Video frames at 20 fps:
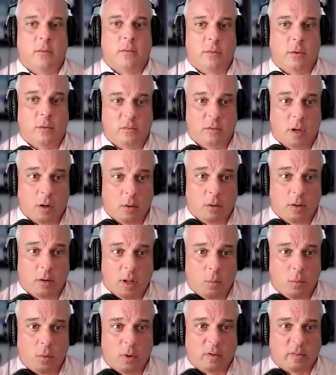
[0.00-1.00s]
So those narrow
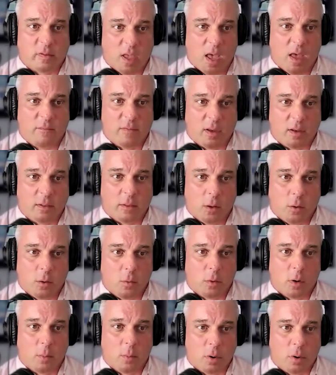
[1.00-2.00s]
networks have a
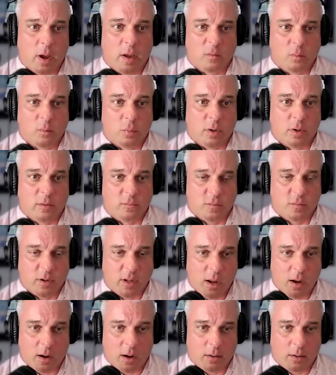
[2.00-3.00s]
lower price point for
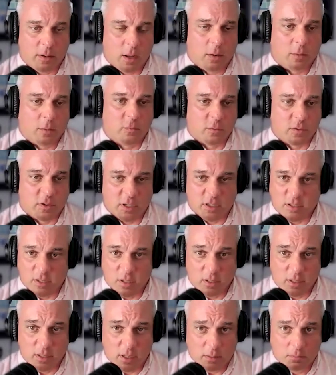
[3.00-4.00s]
care. Now,
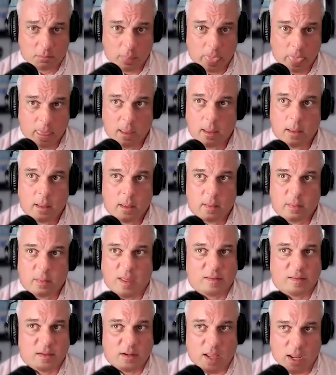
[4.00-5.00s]
traditionally,
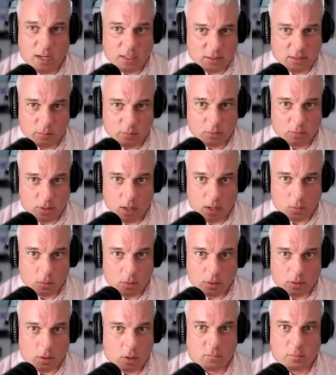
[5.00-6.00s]
that's an HMO
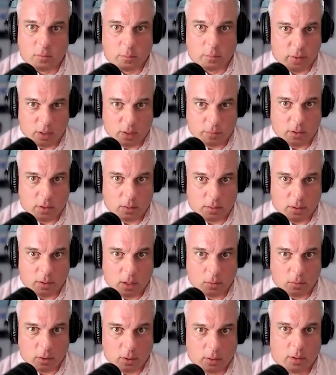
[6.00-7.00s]
network over a PPO
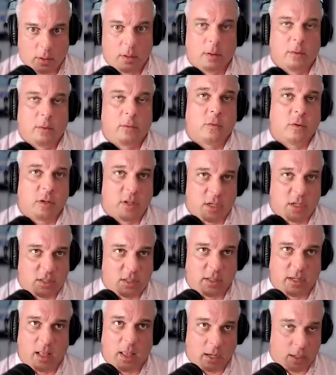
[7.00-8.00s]
network.
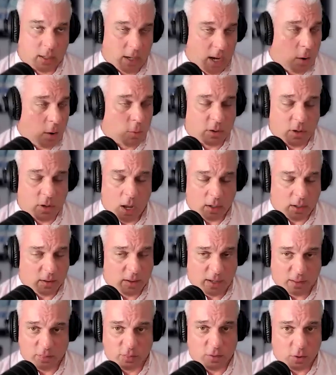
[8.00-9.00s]
Traditionally, and now we're talking
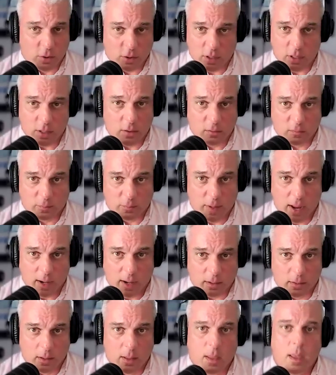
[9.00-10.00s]
like 30 years
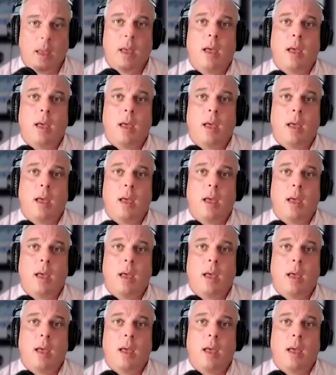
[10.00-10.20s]
back.